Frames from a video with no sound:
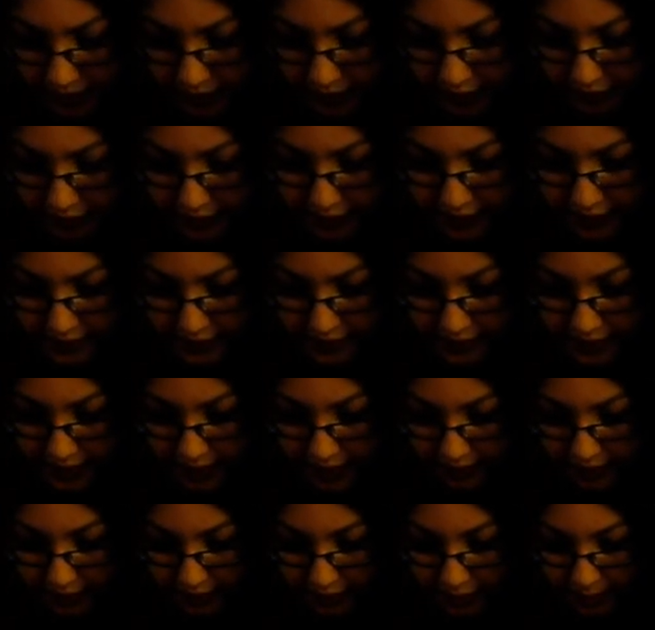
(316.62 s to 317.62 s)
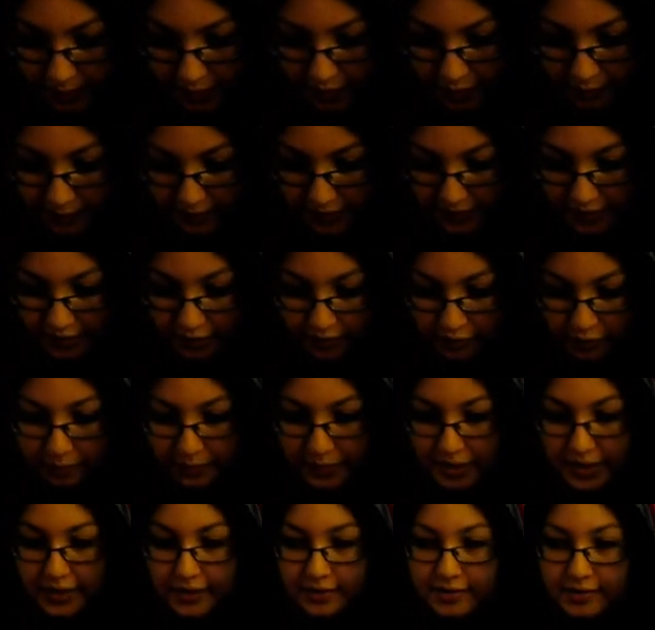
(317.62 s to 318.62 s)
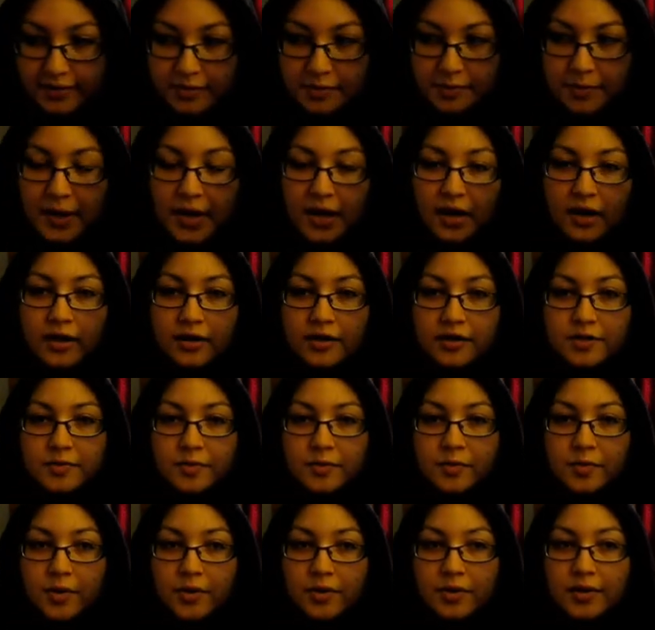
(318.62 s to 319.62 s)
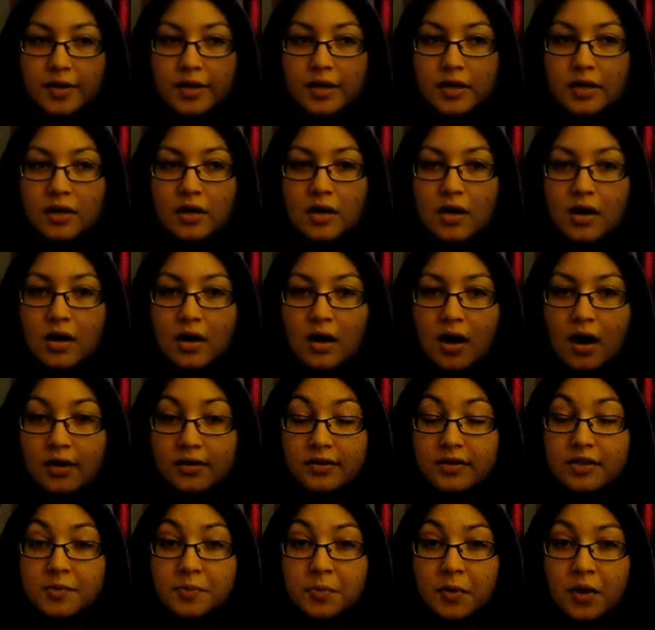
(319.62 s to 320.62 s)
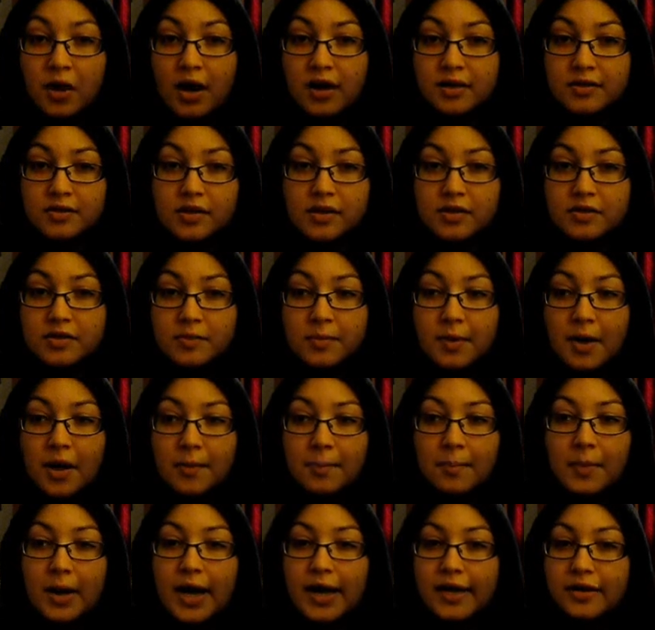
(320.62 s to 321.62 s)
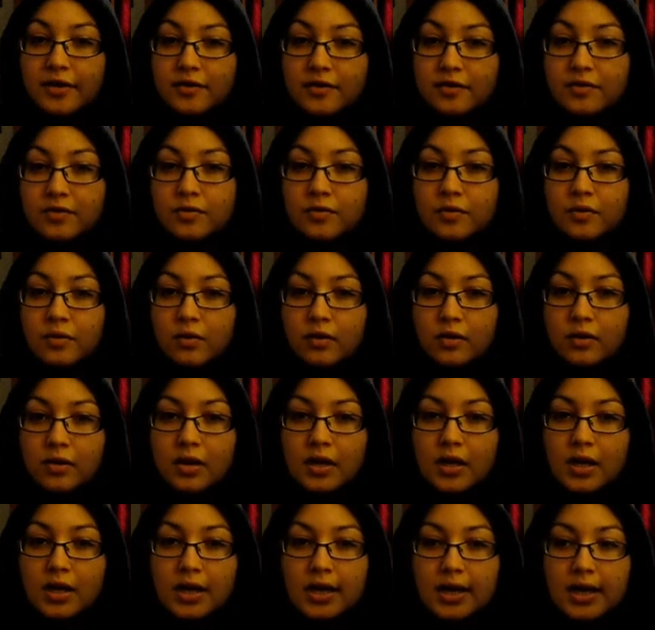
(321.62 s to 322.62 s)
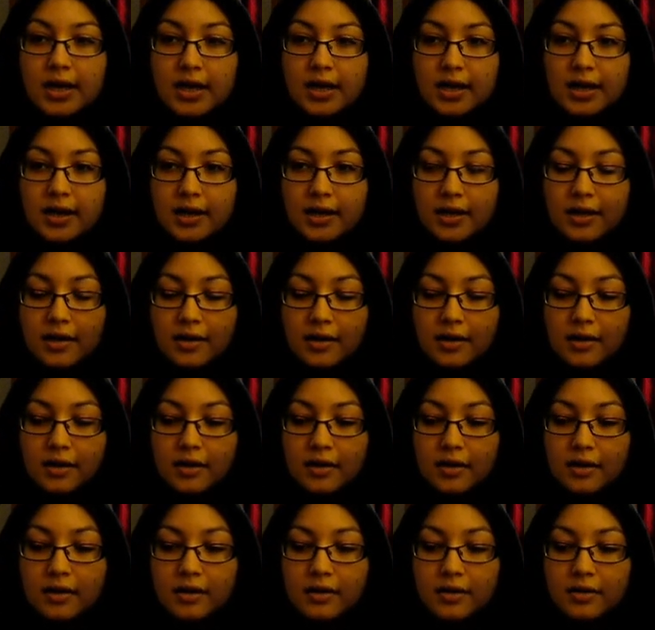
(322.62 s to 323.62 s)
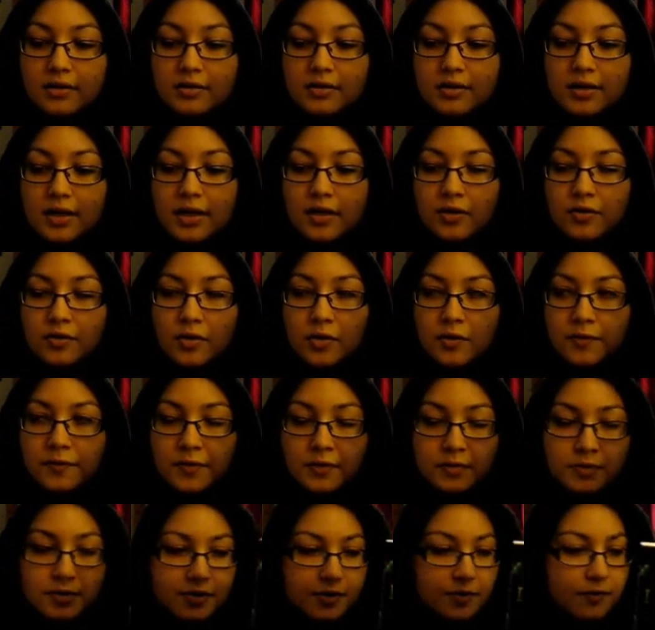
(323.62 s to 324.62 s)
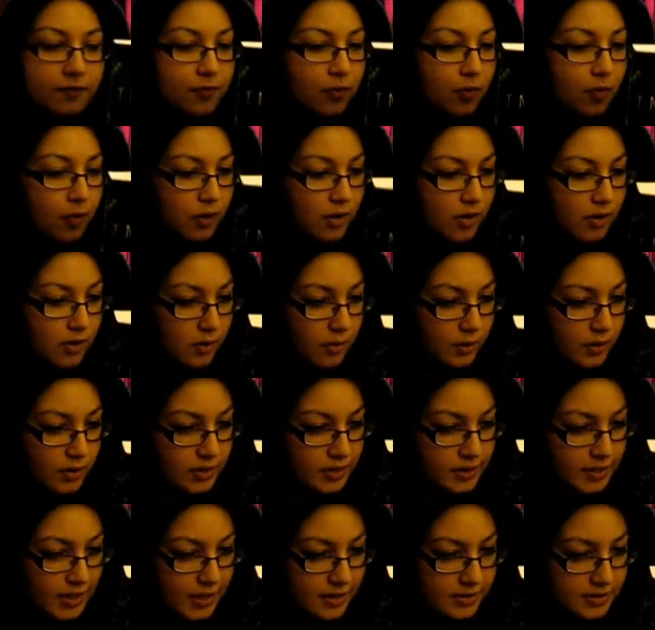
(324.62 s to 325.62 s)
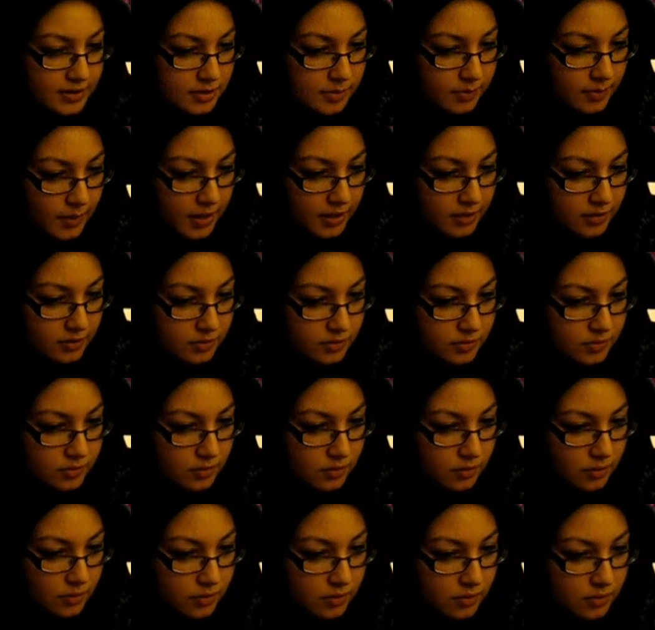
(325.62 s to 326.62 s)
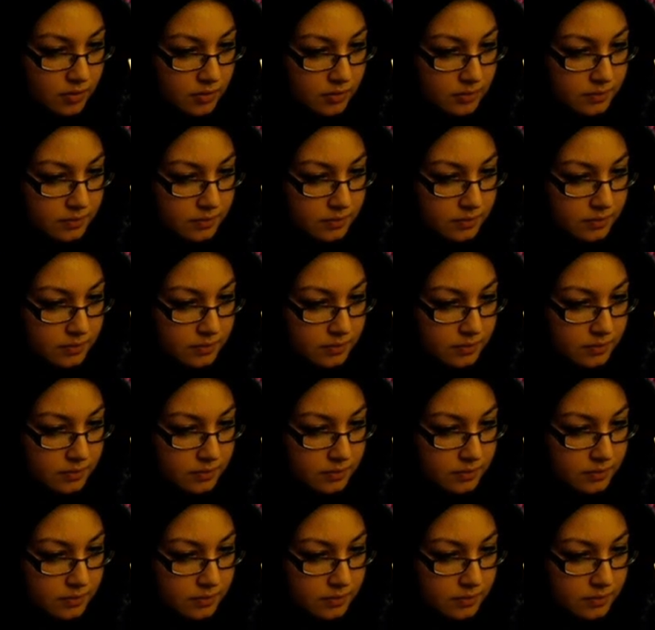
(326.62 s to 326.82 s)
he thinks that they might have been killed because his parents were working on this project about mind control. And I don't know if it was for or against mind control.